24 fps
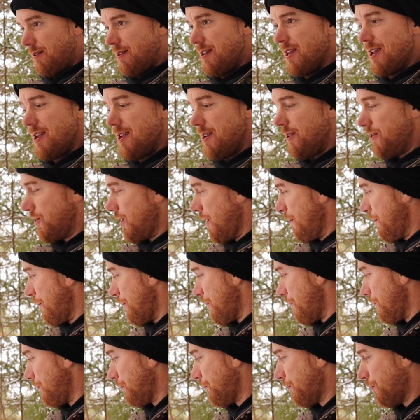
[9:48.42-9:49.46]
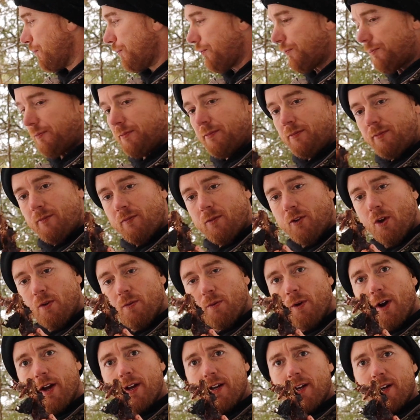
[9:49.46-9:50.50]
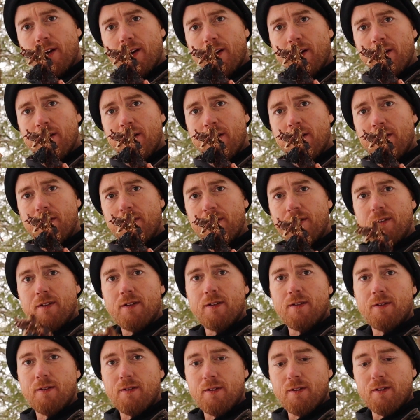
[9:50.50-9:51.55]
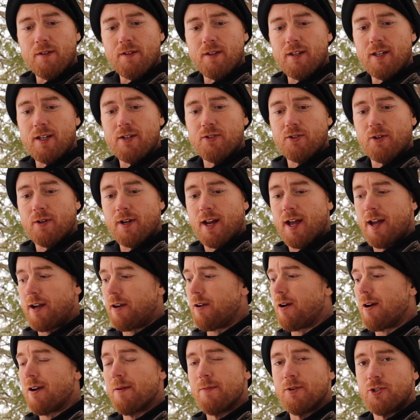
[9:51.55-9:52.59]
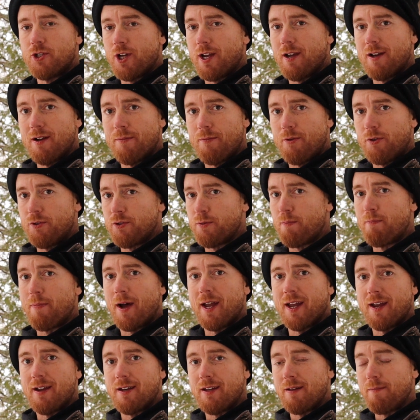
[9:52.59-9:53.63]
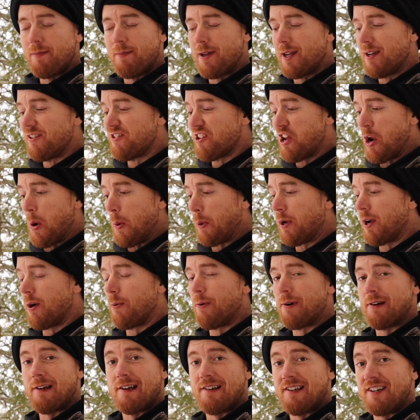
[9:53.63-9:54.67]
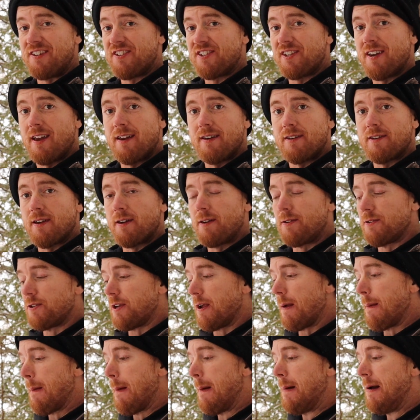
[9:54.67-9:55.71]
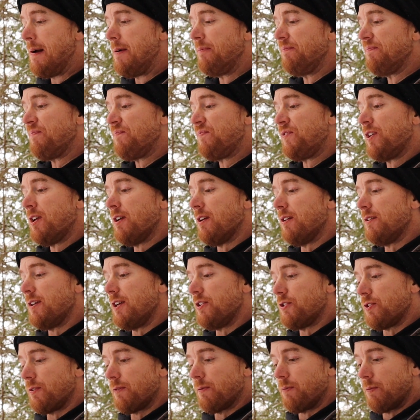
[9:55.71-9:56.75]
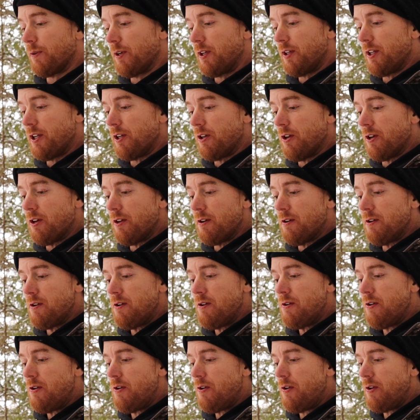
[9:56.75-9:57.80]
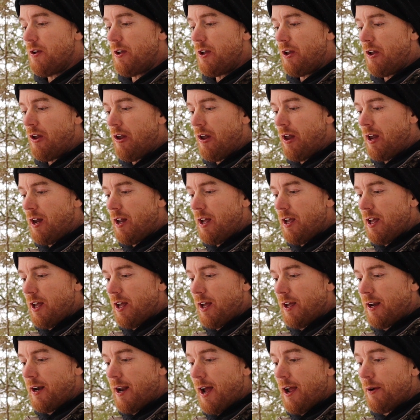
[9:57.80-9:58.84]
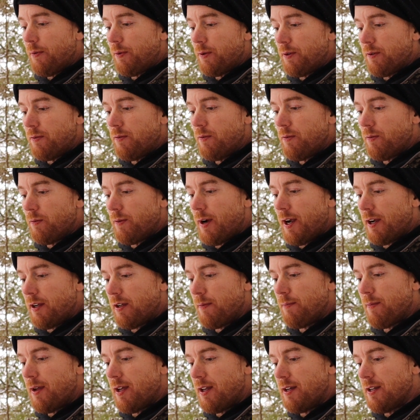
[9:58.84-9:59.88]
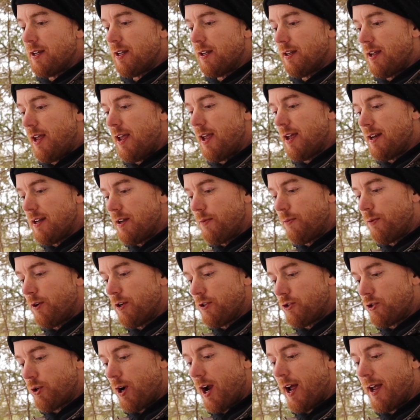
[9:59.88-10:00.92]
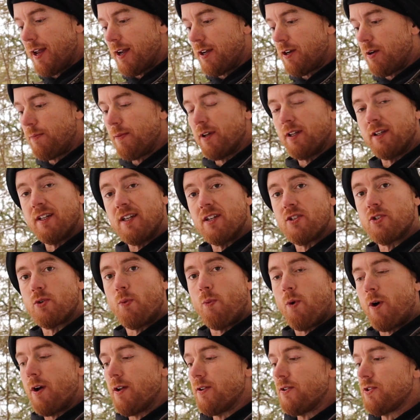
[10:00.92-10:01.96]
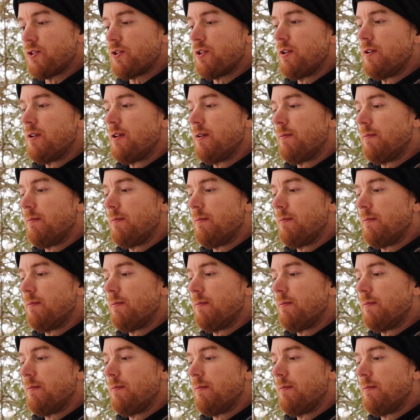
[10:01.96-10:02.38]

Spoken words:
These right here, these are not garbage animals by any means. I don't care what any state tells you. These are really good, and I would recommend anyone trying them at least once.